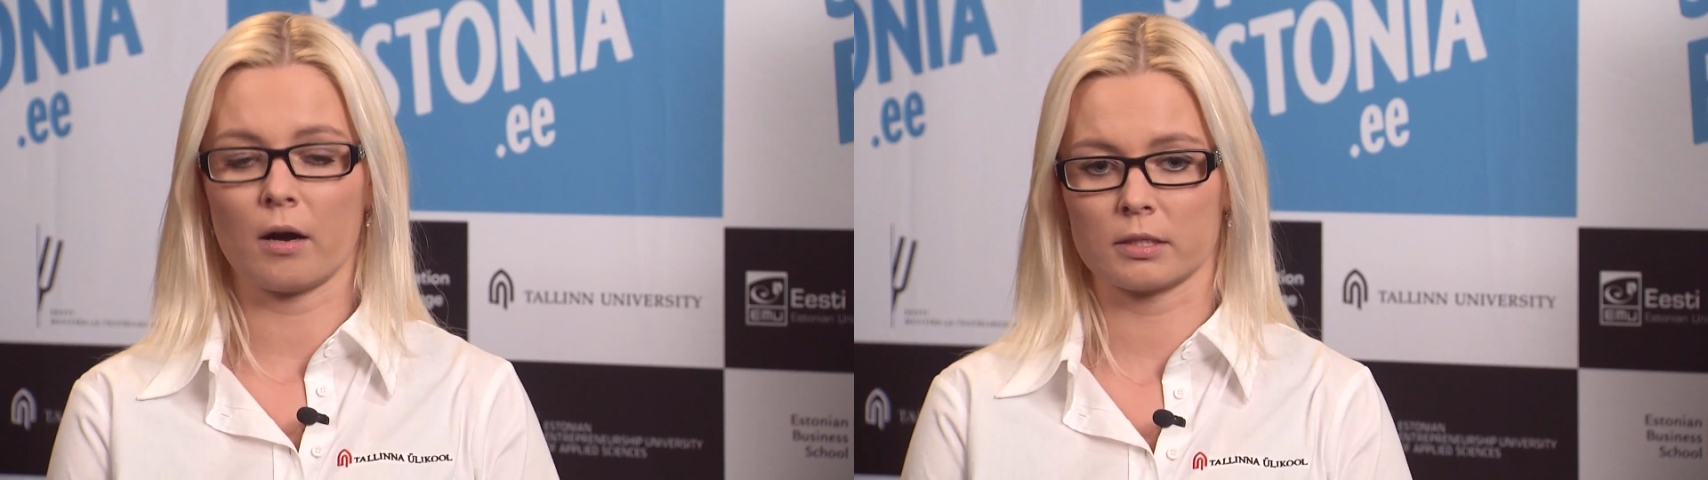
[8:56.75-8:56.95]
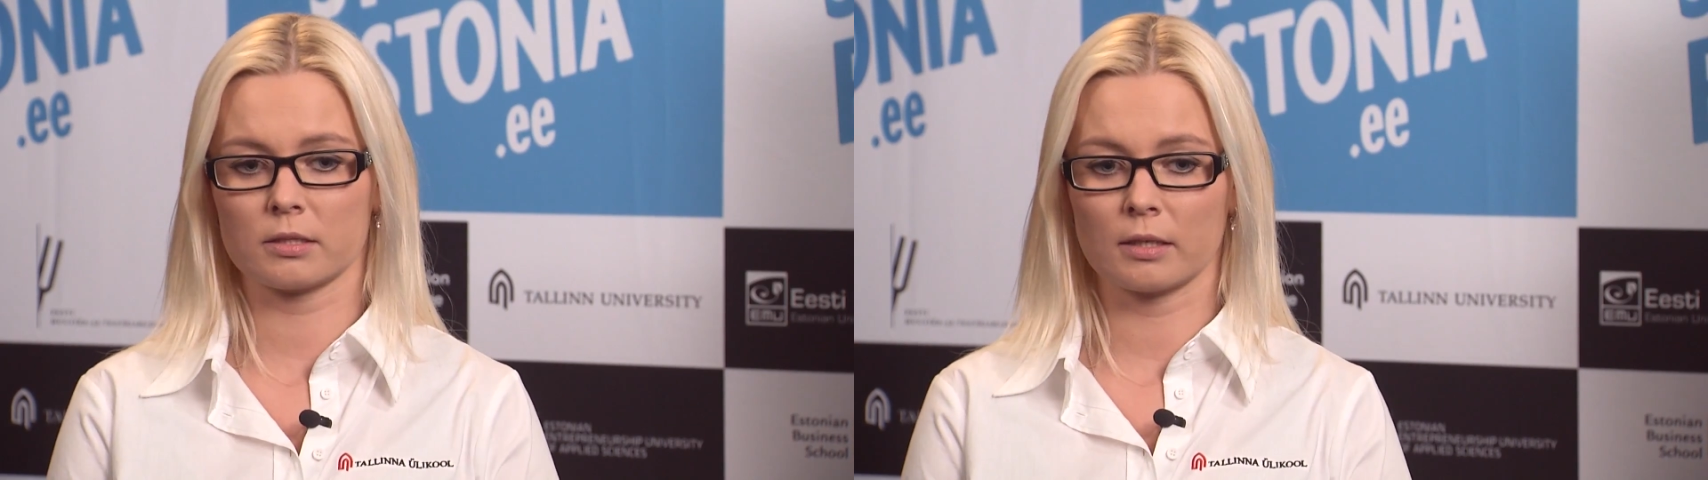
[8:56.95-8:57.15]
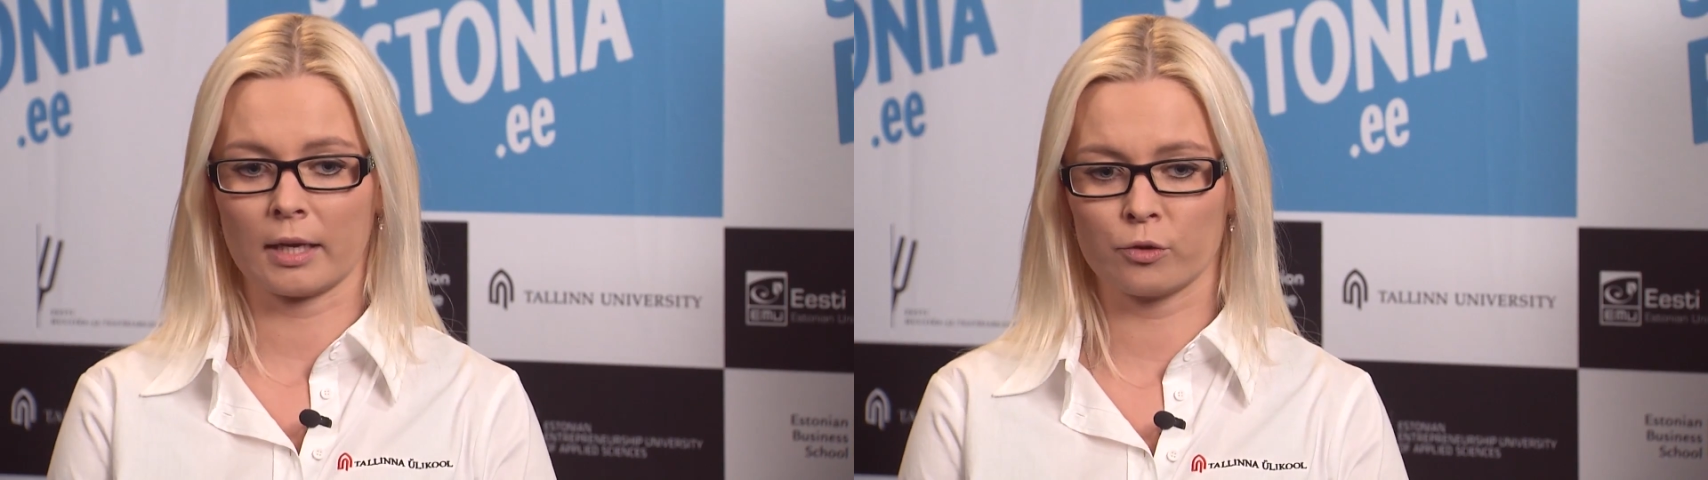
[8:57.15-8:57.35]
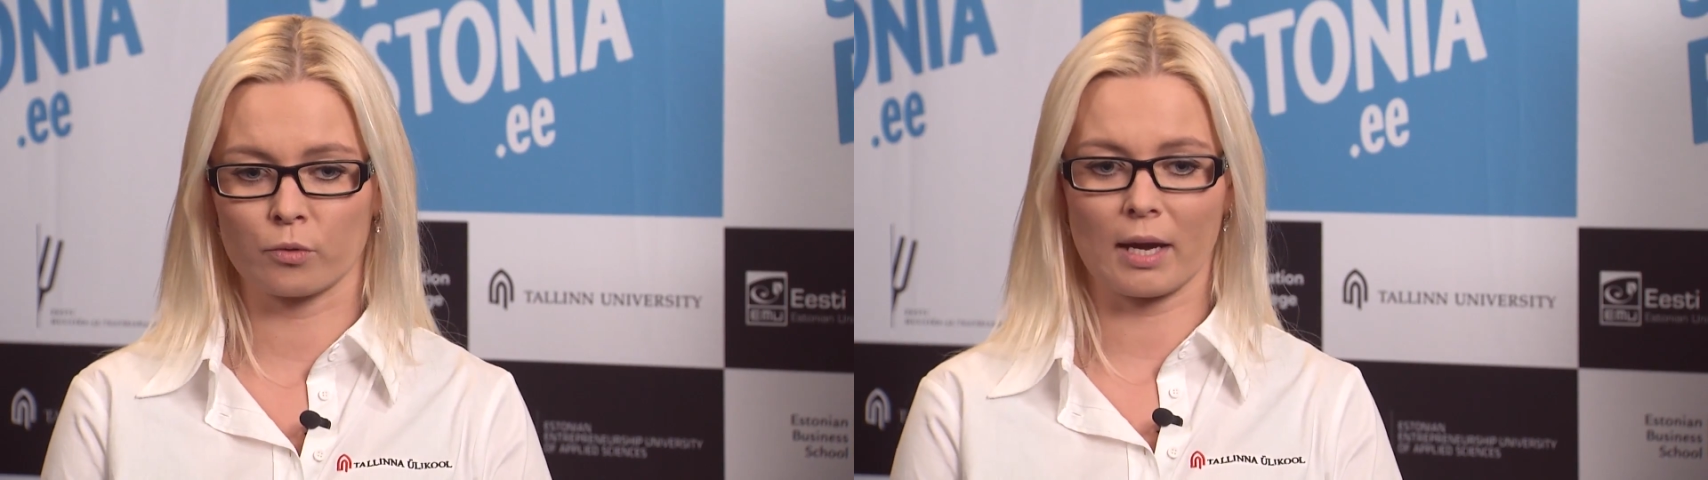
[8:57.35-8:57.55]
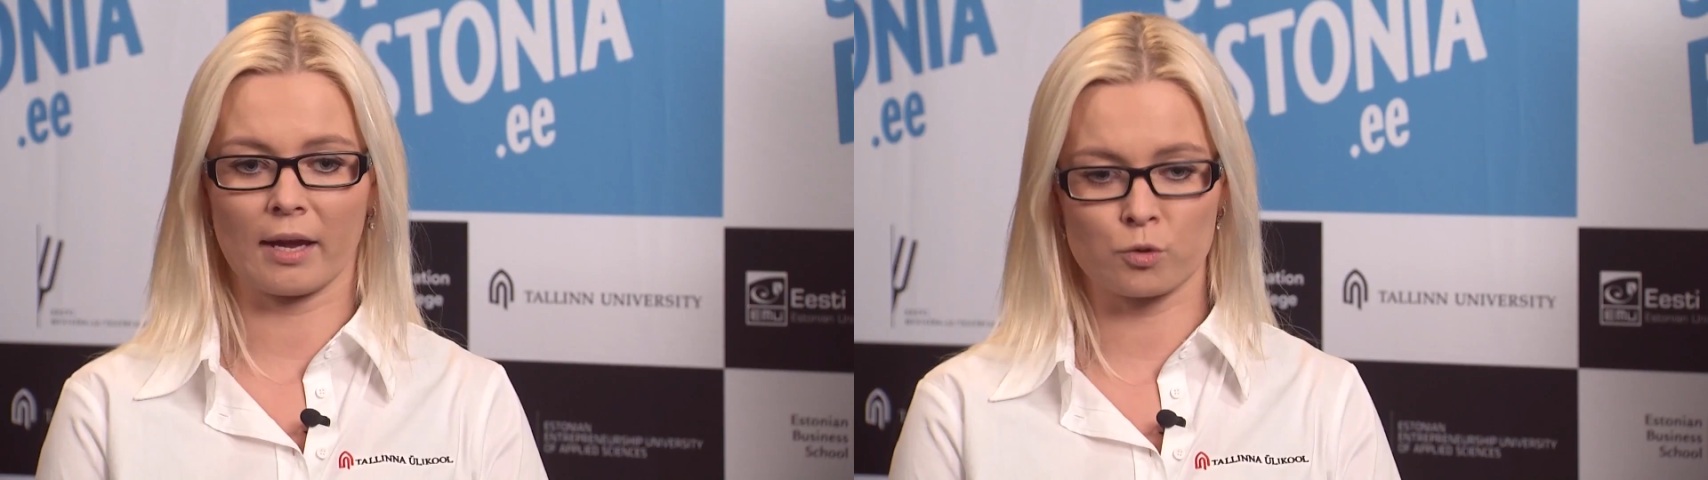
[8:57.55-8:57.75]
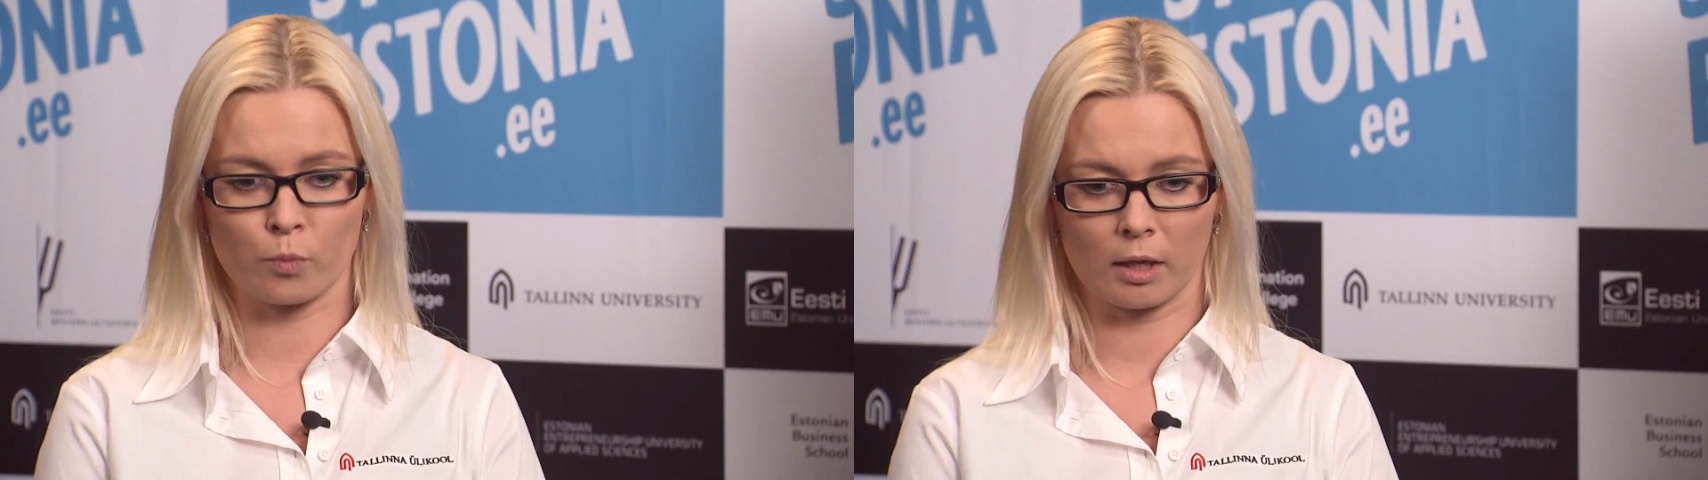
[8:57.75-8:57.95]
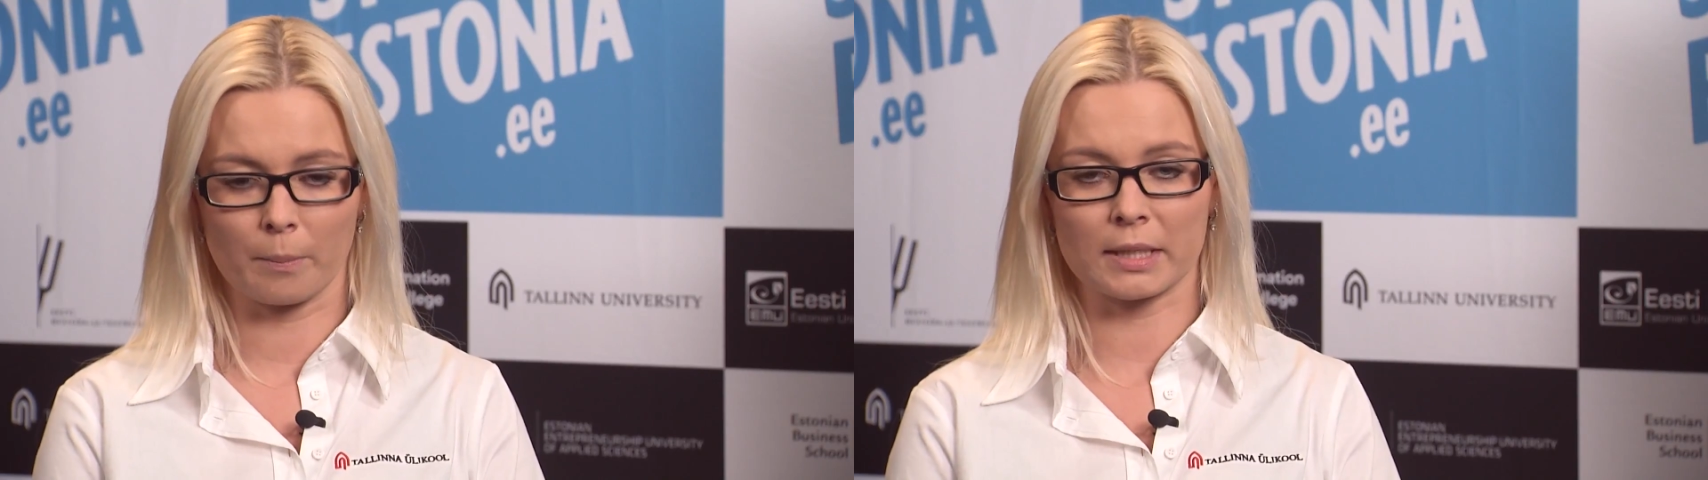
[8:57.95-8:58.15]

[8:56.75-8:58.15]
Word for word: us later as well,